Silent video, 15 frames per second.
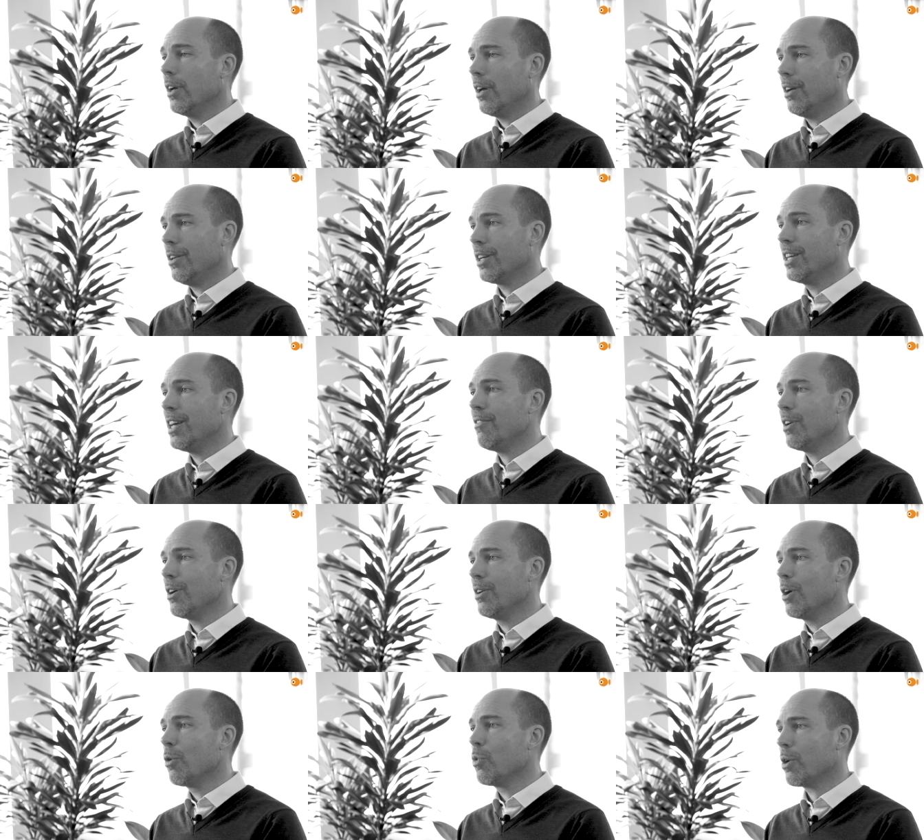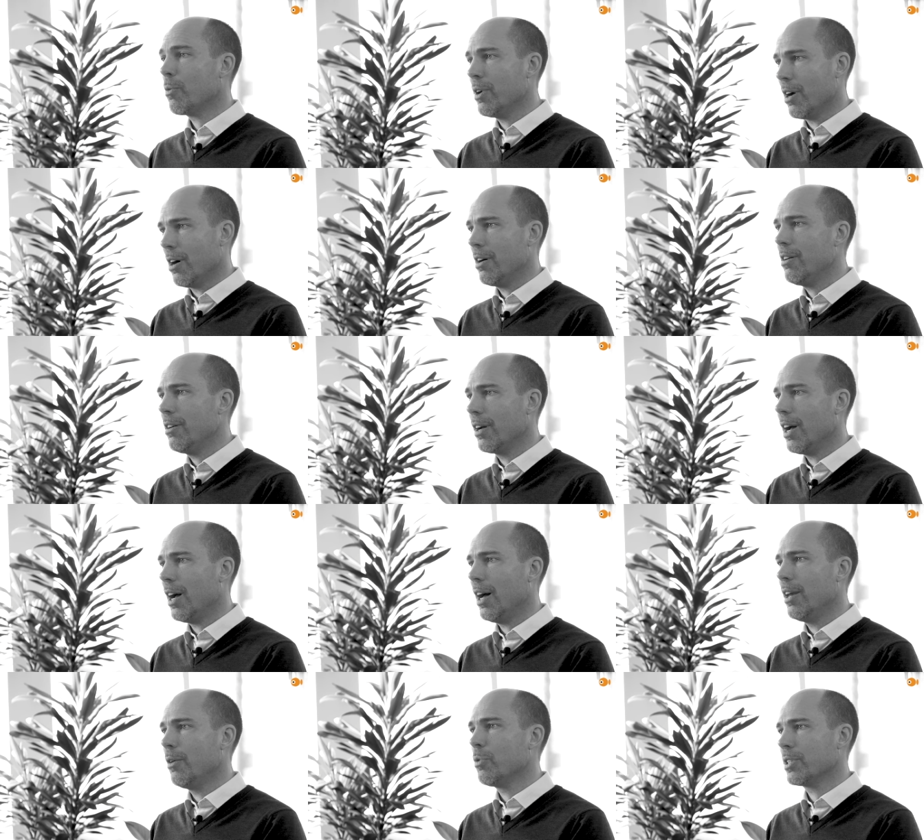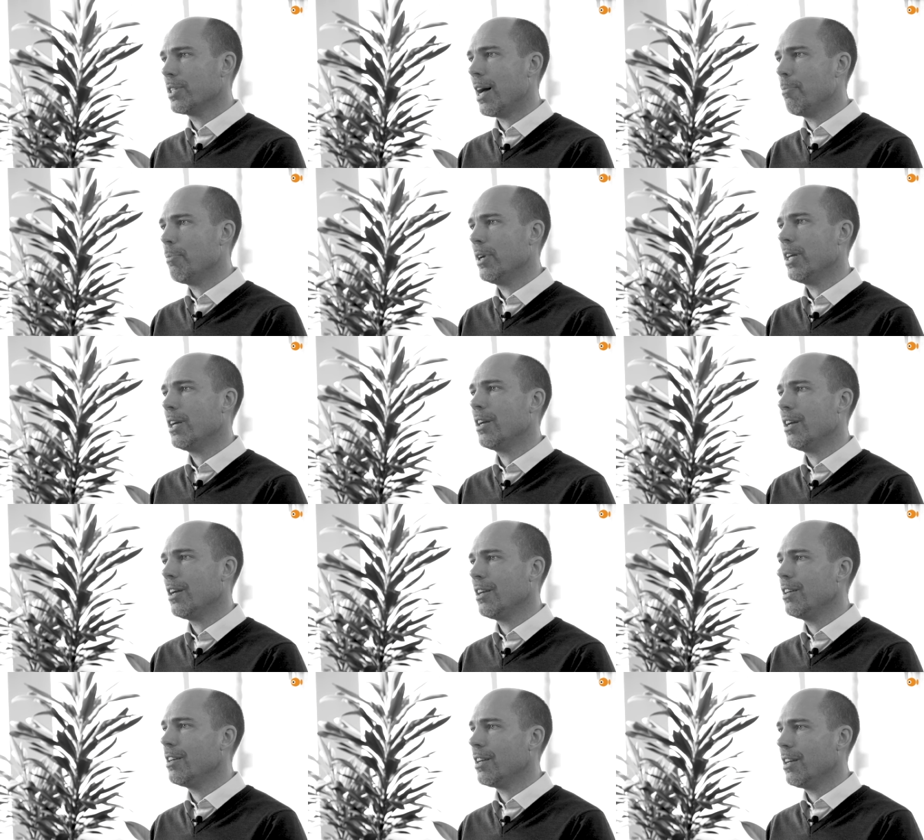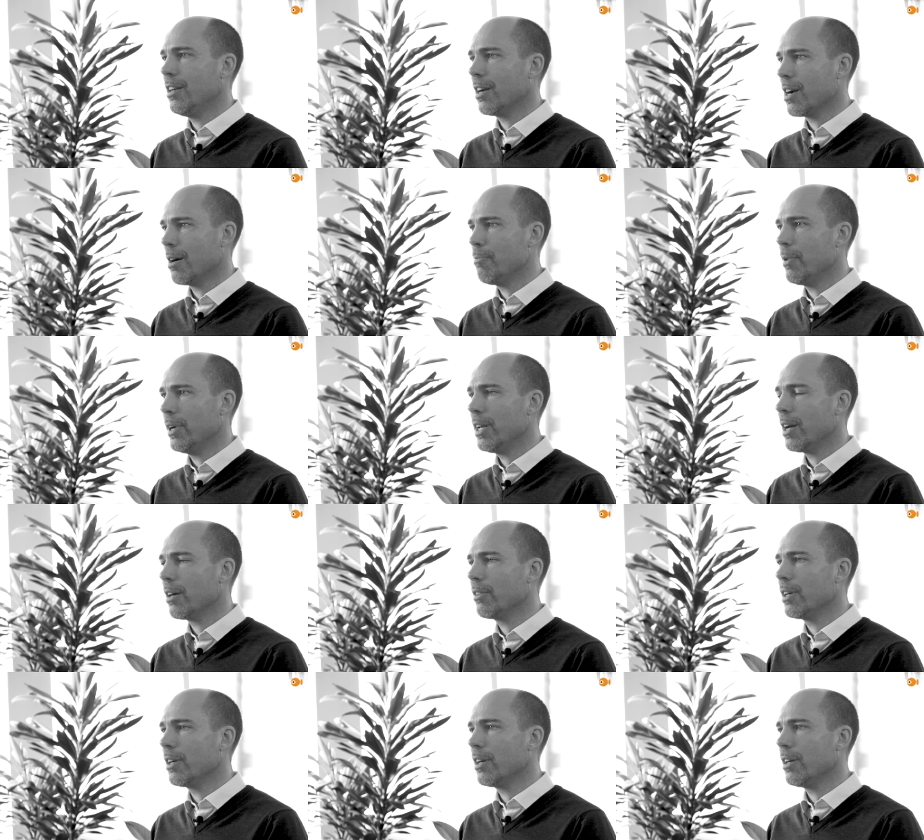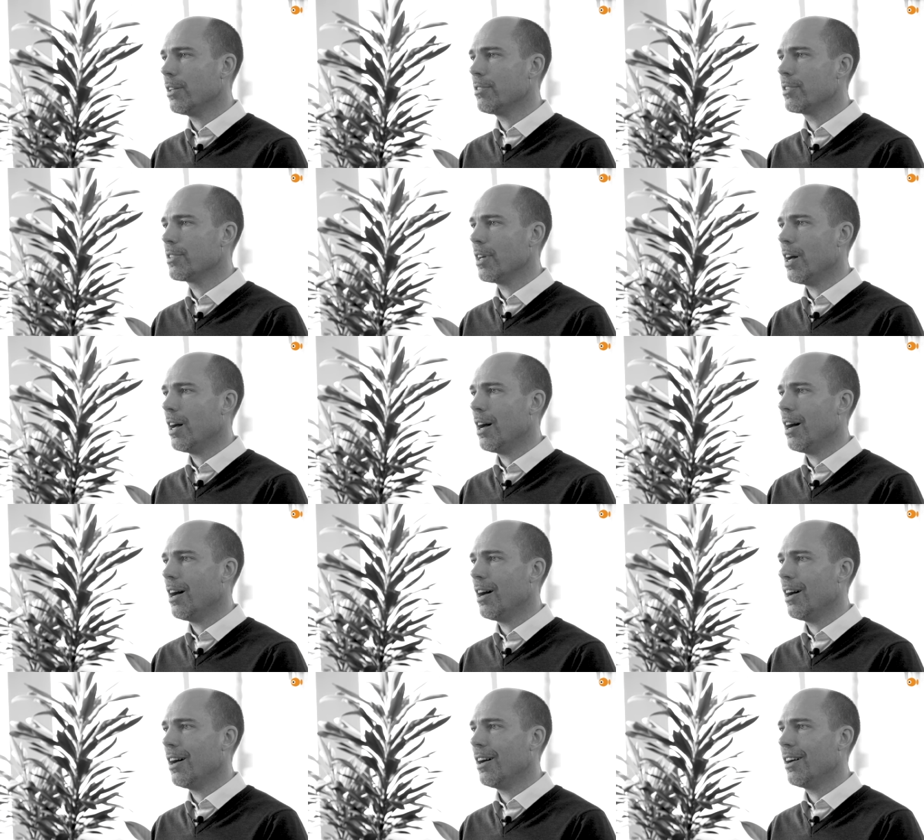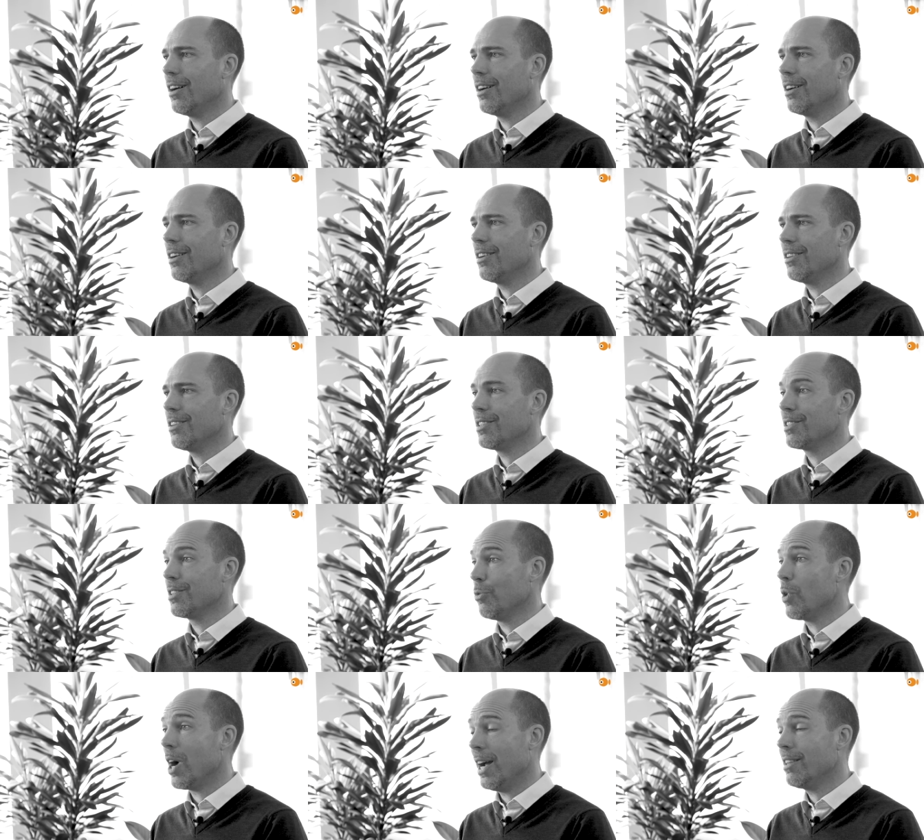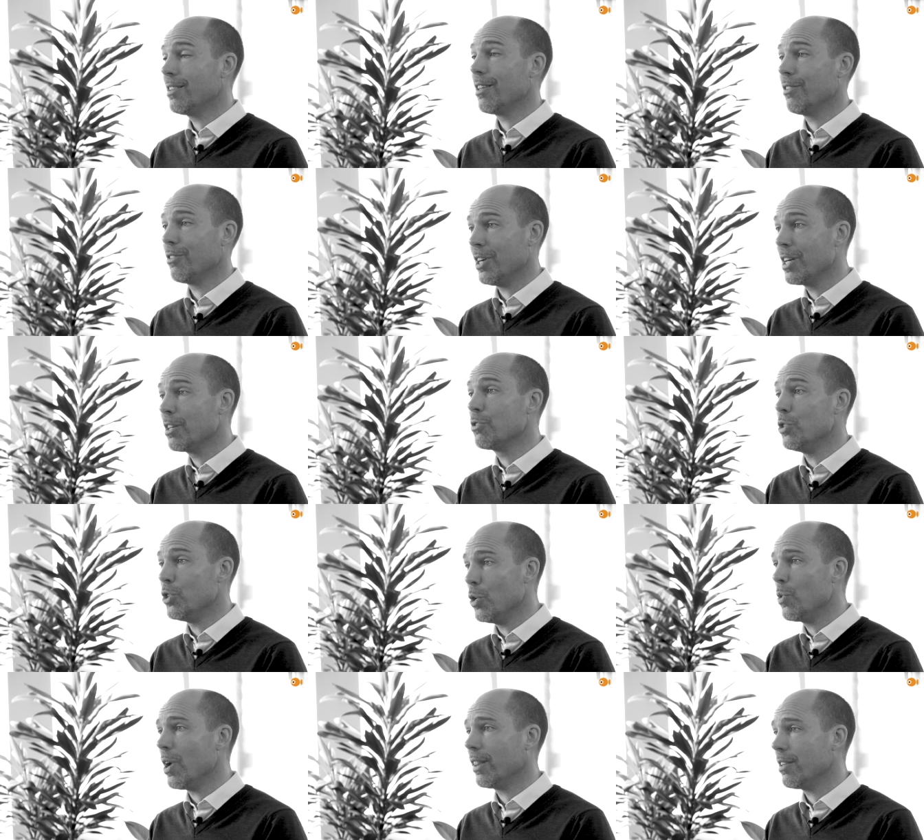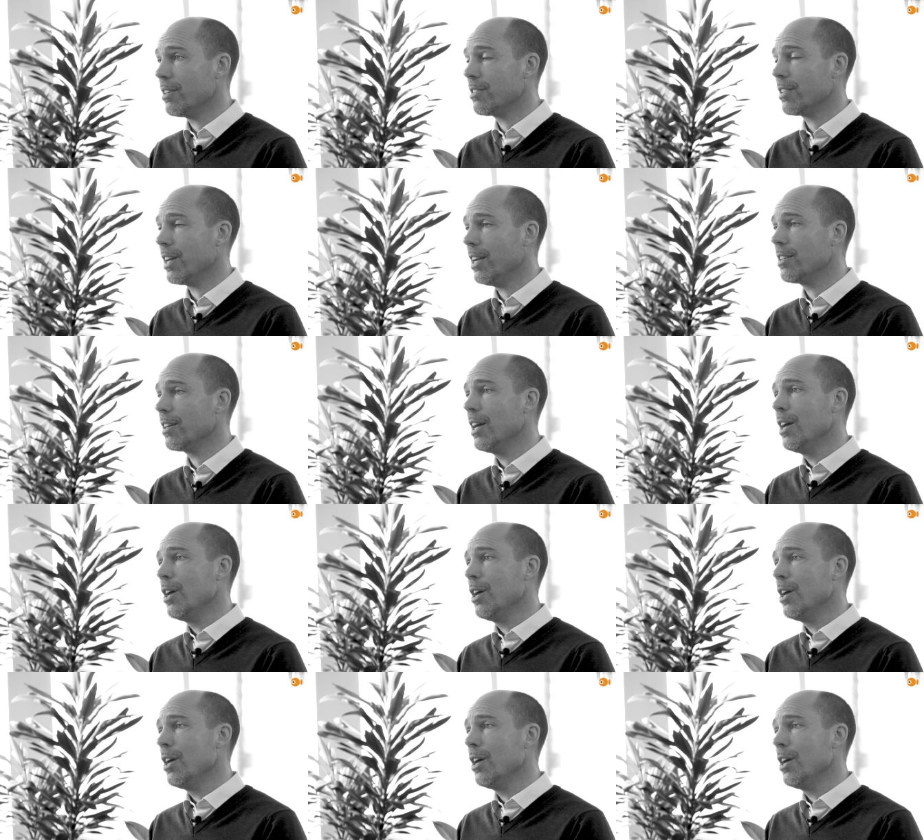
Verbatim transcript: uh, given where we are and what's happening in, in the company, I think it's uh, it's the right thing to do at this stage.